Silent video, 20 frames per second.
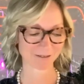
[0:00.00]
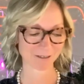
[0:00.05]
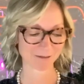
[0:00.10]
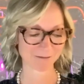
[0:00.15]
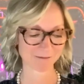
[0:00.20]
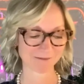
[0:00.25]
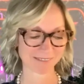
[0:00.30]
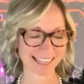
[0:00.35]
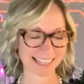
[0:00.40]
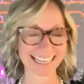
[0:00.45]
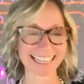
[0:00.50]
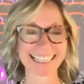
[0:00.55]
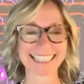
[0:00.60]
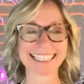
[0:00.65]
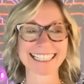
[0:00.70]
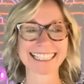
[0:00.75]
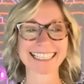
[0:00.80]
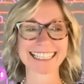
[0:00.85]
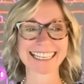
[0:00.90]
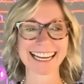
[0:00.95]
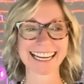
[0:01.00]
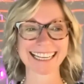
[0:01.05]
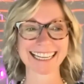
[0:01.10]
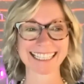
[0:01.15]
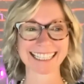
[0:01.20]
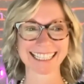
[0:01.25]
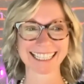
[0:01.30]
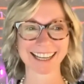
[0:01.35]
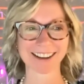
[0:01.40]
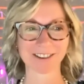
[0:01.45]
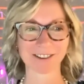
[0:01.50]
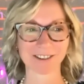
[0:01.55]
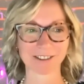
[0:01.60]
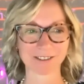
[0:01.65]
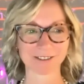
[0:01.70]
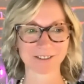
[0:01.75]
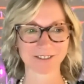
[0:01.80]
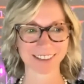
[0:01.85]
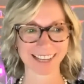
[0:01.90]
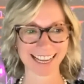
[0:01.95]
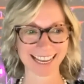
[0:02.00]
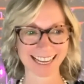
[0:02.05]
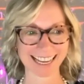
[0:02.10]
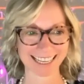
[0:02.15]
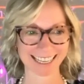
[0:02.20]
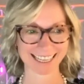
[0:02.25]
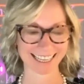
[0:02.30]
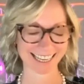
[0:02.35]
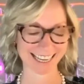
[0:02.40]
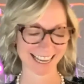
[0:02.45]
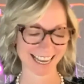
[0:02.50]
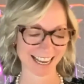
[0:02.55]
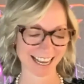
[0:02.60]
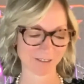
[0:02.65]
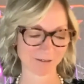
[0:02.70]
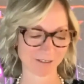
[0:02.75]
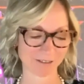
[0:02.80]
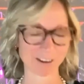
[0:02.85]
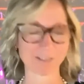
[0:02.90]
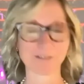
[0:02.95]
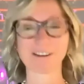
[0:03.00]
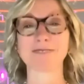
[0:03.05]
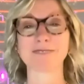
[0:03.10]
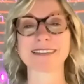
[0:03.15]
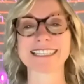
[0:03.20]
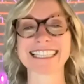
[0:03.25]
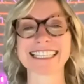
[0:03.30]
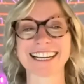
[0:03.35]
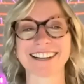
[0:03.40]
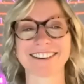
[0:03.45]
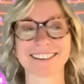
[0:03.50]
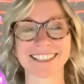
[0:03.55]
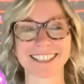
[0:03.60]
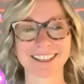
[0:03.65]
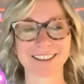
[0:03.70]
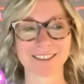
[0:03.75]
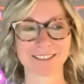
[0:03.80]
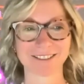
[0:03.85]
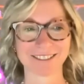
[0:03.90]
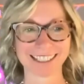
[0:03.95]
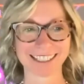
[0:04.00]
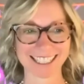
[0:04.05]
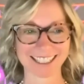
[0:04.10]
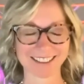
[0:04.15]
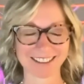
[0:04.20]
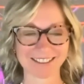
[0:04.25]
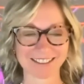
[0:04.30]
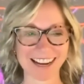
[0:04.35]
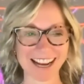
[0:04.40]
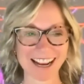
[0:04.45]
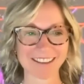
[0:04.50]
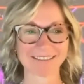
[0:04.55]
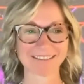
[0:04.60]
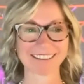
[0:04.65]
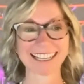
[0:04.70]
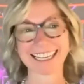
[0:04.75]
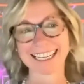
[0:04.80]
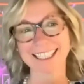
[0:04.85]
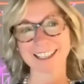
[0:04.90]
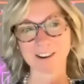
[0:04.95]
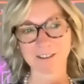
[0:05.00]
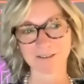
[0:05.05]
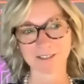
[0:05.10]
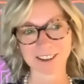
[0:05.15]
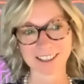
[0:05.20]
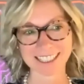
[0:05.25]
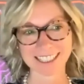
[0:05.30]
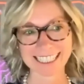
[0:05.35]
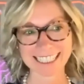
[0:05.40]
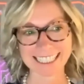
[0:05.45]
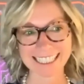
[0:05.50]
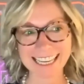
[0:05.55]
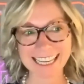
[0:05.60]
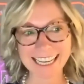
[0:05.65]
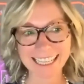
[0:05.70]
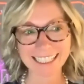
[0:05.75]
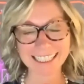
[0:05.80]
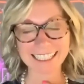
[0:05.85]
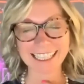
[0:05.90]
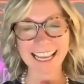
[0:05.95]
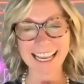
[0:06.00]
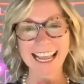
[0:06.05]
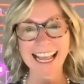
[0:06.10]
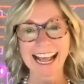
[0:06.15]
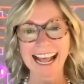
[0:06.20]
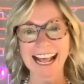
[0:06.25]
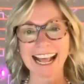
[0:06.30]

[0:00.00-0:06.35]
from the estate of a uh, very famous singer to to release our first single,